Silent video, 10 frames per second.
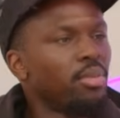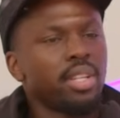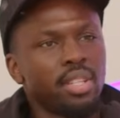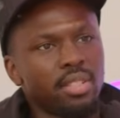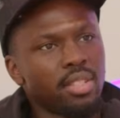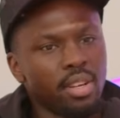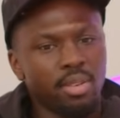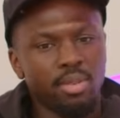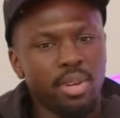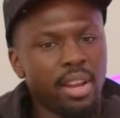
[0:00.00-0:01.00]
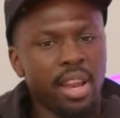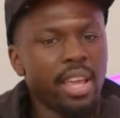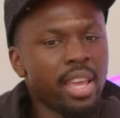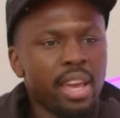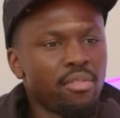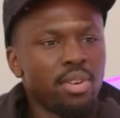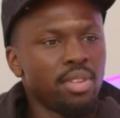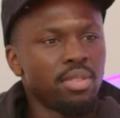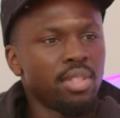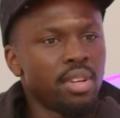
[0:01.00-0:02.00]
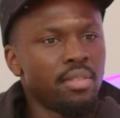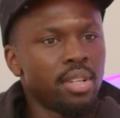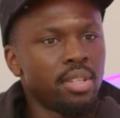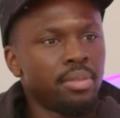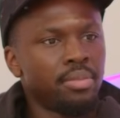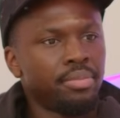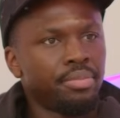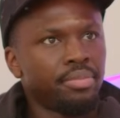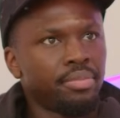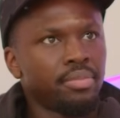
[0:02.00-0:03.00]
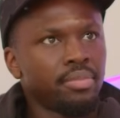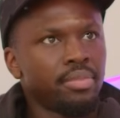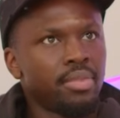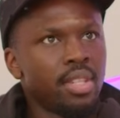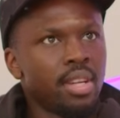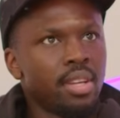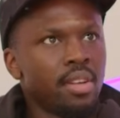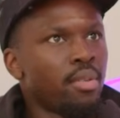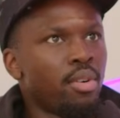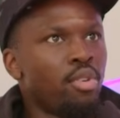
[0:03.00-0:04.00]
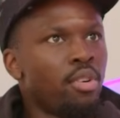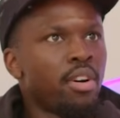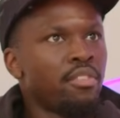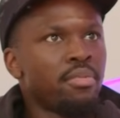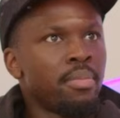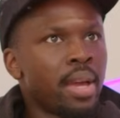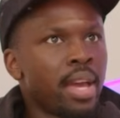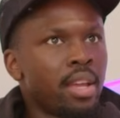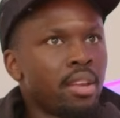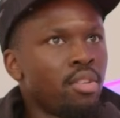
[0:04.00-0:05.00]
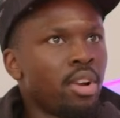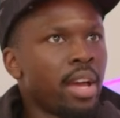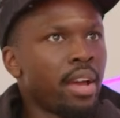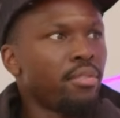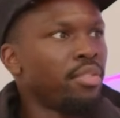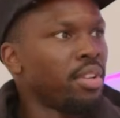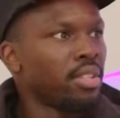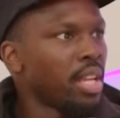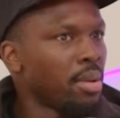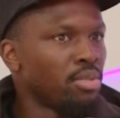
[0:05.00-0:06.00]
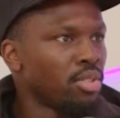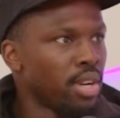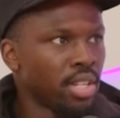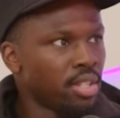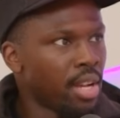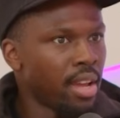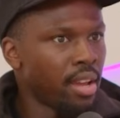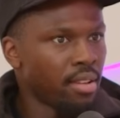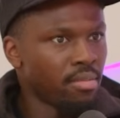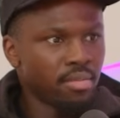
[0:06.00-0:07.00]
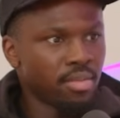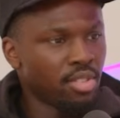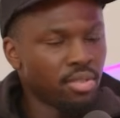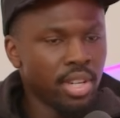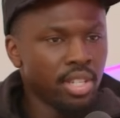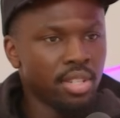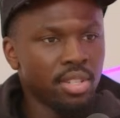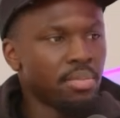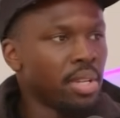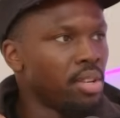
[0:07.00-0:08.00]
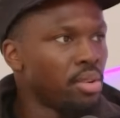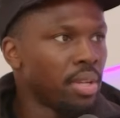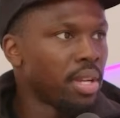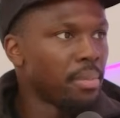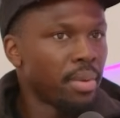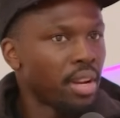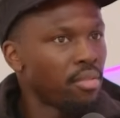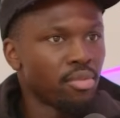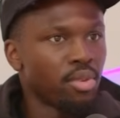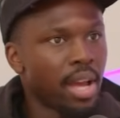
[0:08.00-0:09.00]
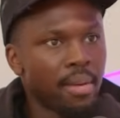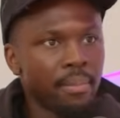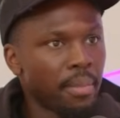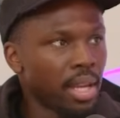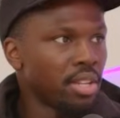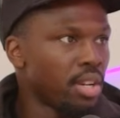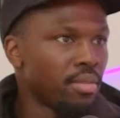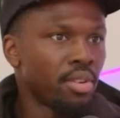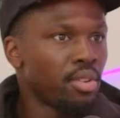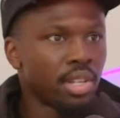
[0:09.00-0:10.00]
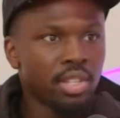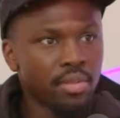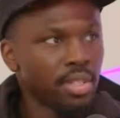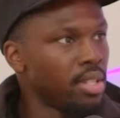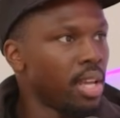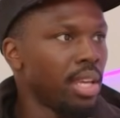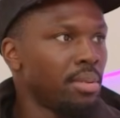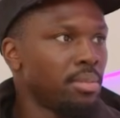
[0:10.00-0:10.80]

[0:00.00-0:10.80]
wedding circle. Yeah. Like, everyone knew each other. Yeah, they all have met, not like for the same duration as me knowing them, but they've all like met each other, know each other's names.